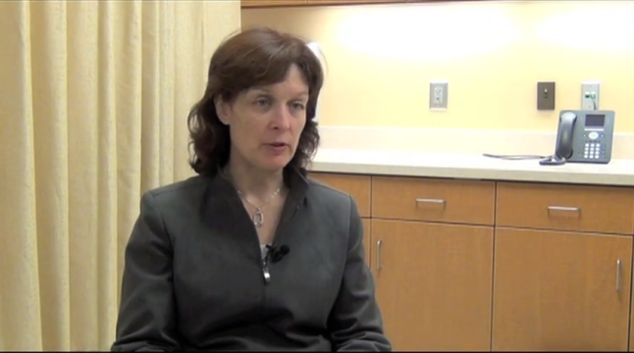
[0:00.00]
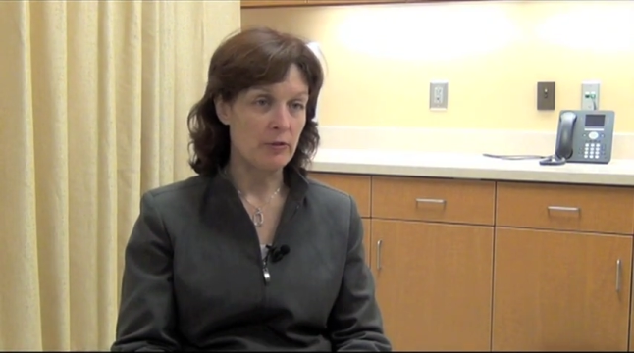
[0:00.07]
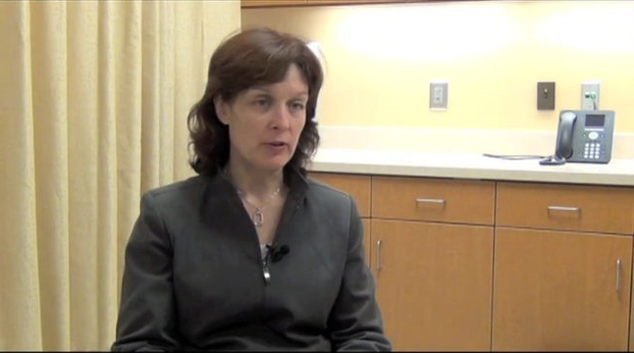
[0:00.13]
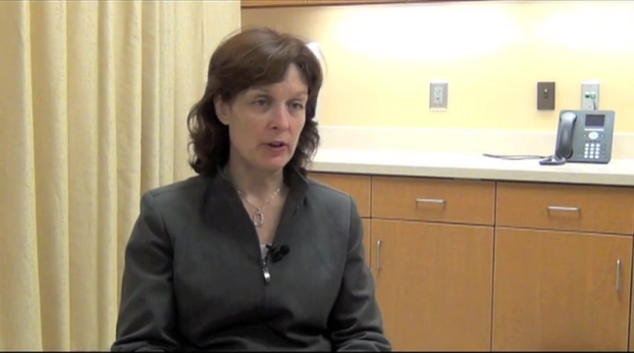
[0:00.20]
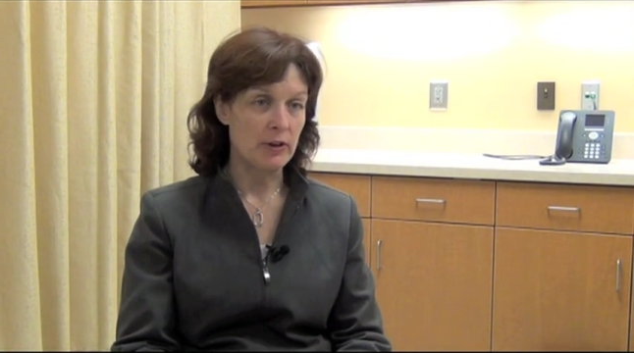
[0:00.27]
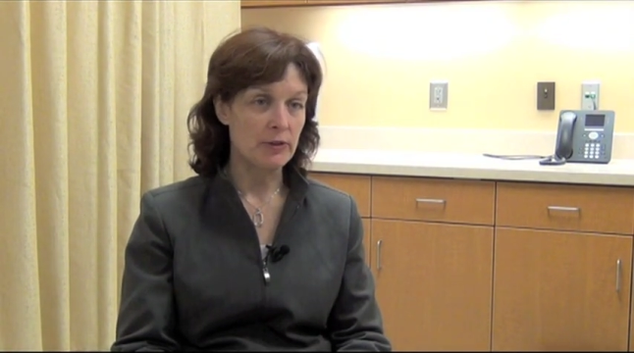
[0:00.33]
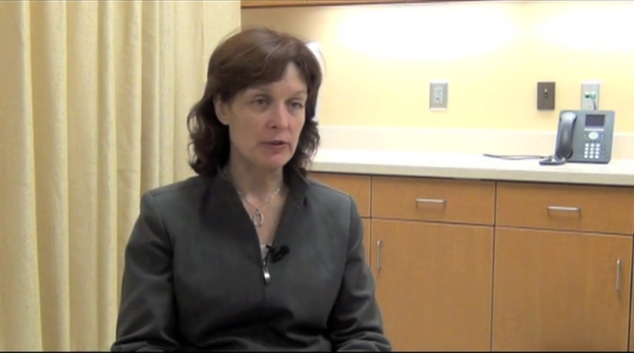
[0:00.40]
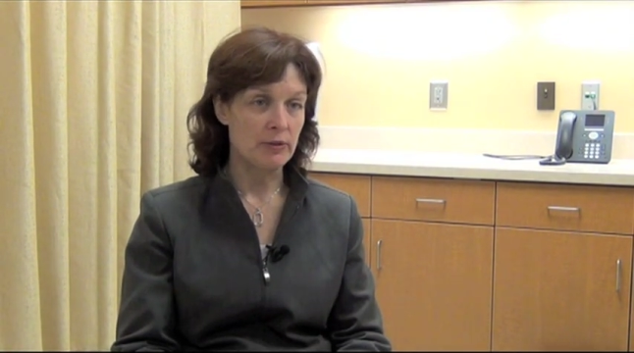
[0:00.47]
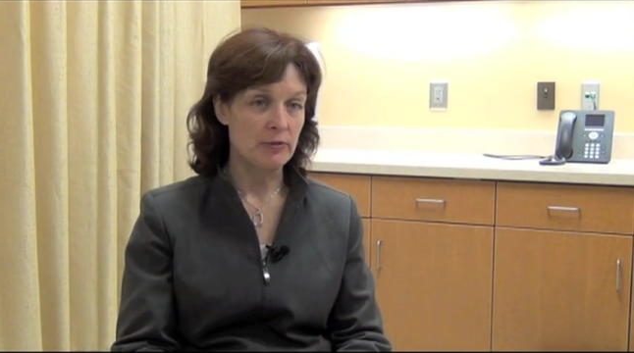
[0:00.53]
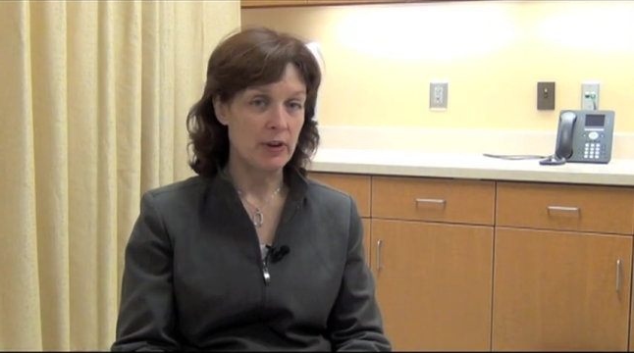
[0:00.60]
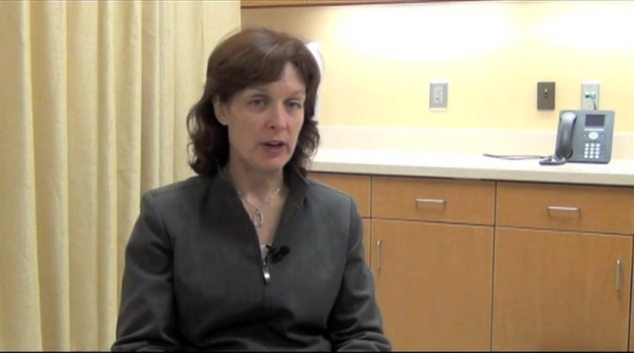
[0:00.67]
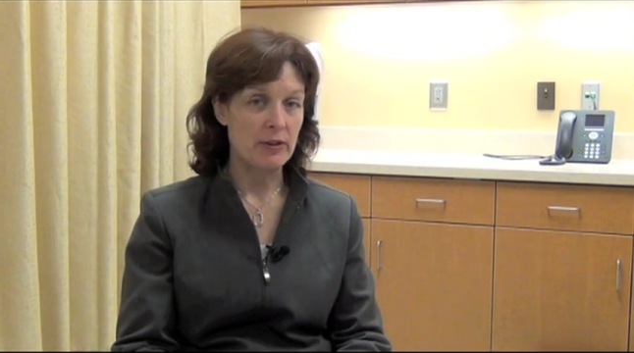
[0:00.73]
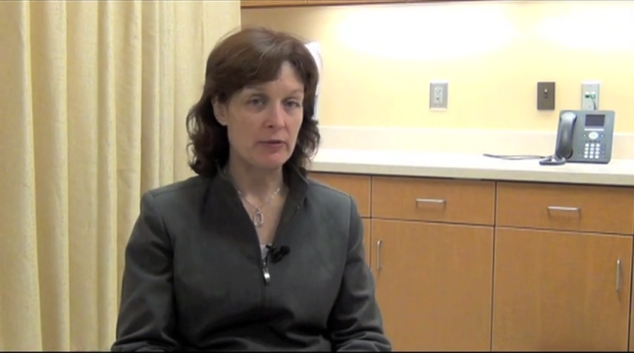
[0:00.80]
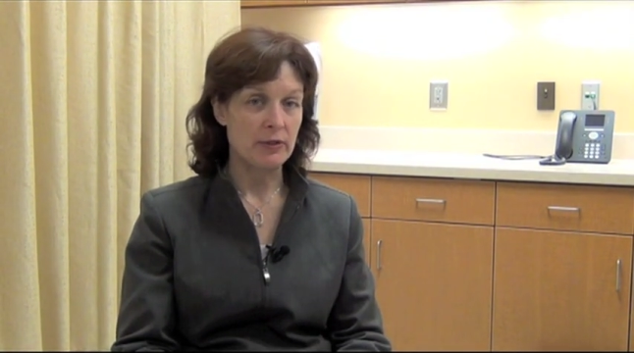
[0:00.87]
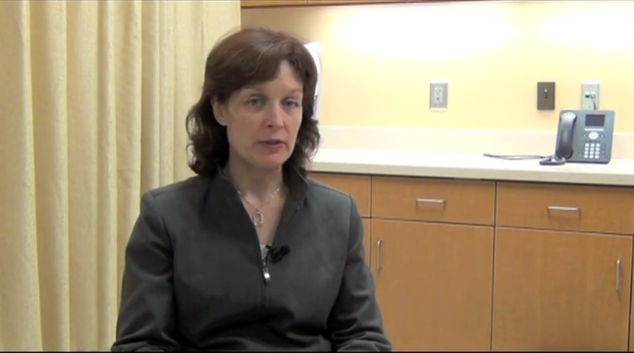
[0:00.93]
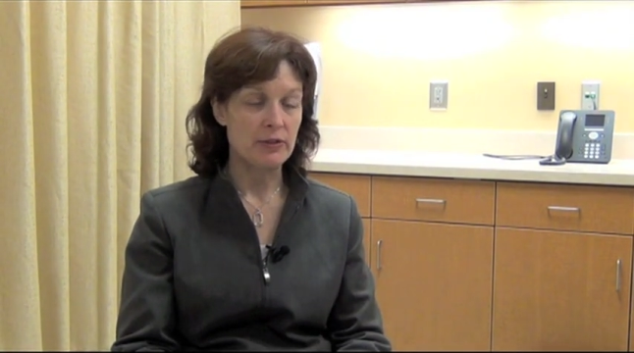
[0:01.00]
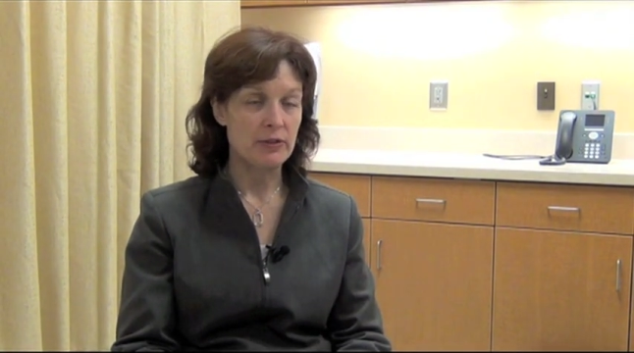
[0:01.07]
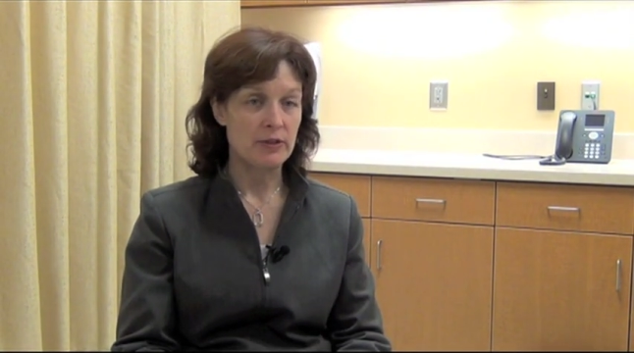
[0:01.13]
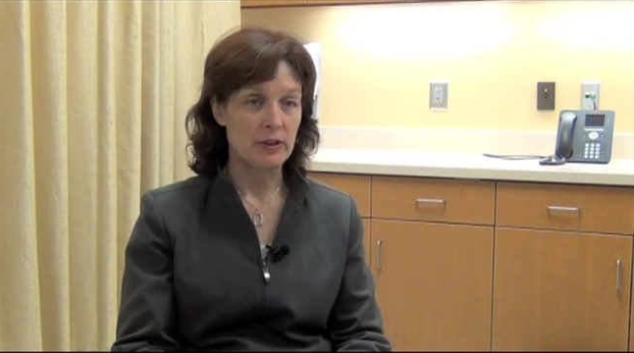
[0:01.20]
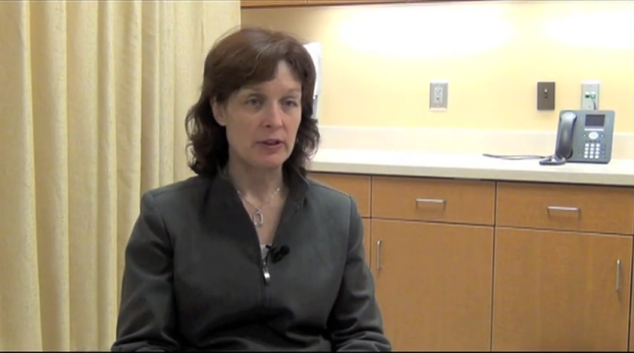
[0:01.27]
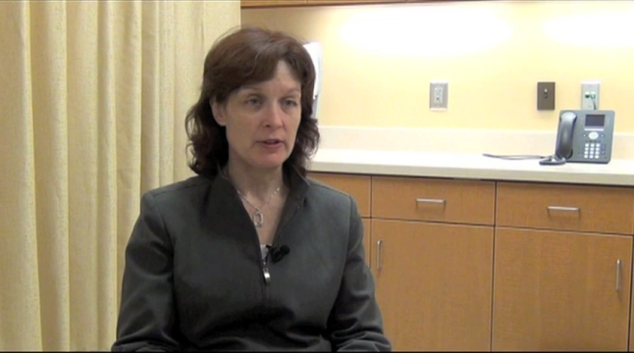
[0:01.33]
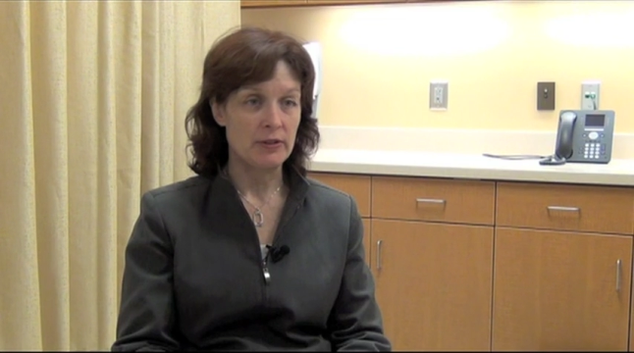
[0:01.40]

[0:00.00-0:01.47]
overall survival is still